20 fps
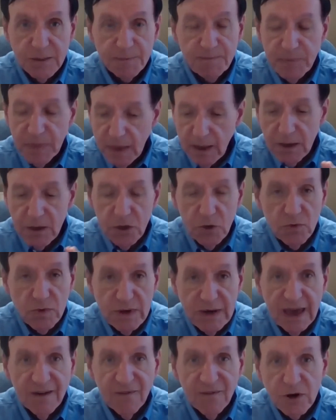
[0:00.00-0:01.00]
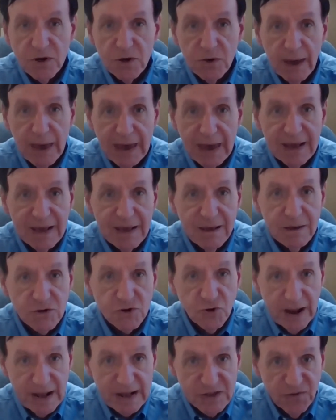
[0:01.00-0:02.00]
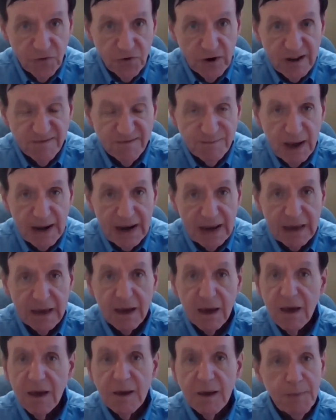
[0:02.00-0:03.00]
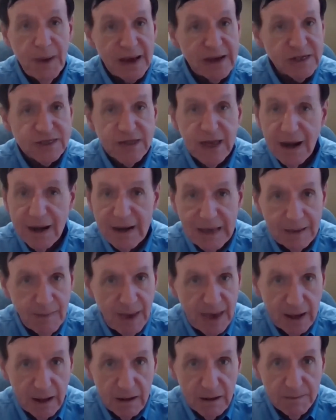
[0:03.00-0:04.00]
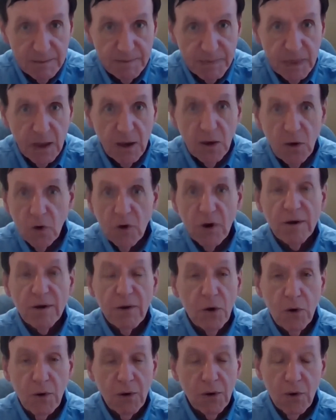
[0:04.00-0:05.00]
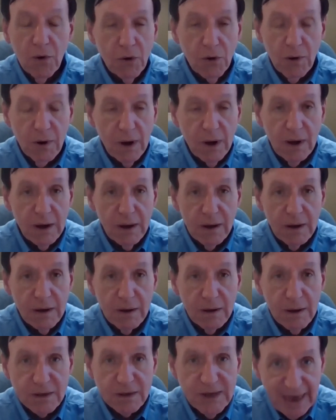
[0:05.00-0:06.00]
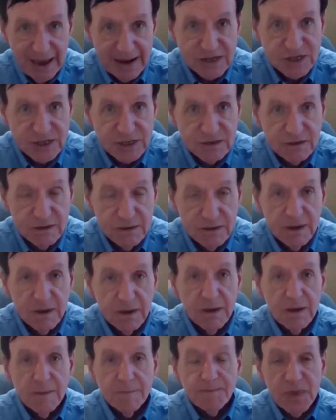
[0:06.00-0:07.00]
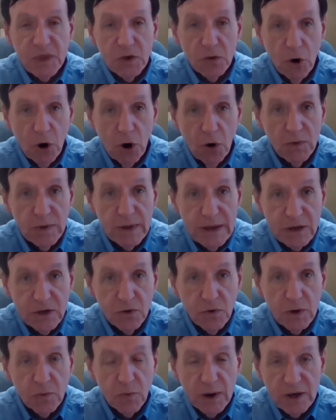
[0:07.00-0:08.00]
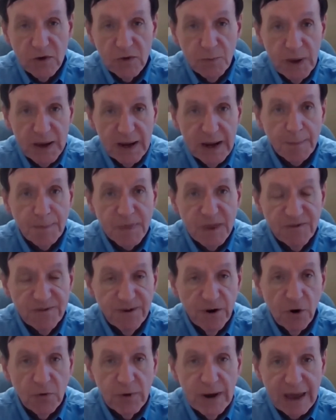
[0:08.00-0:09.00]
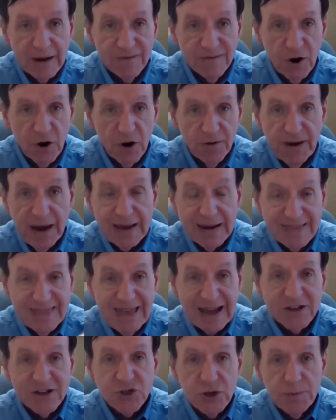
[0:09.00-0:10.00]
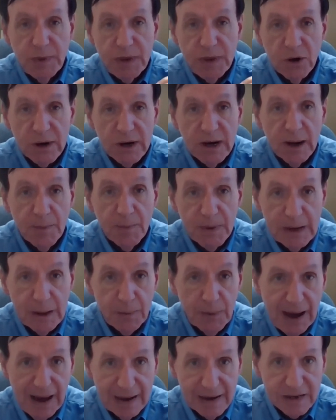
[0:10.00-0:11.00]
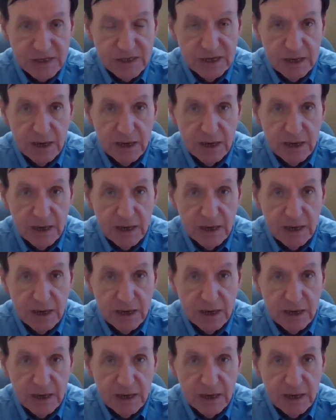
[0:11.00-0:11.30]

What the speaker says: you never do any transferring of money based on an email or a text. You only do it when you pick up the phone and verify it, and that should be your company policy.